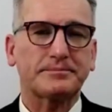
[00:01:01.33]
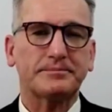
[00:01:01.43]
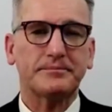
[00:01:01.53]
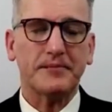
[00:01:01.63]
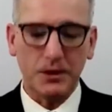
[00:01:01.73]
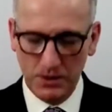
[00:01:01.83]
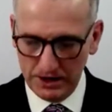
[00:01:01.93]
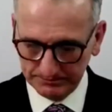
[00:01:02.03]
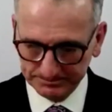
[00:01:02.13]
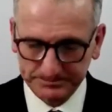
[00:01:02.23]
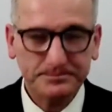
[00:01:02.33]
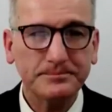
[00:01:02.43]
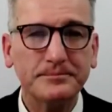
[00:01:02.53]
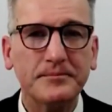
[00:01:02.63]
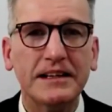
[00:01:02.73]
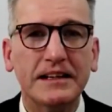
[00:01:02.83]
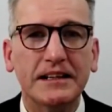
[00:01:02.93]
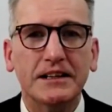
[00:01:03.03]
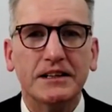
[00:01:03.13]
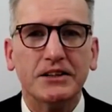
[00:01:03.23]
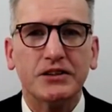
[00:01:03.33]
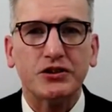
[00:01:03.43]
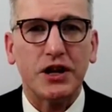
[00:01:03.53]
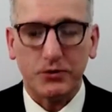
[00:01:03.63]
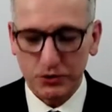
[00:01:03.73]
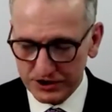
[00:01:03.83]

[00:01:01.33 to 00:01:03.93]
Well, good to see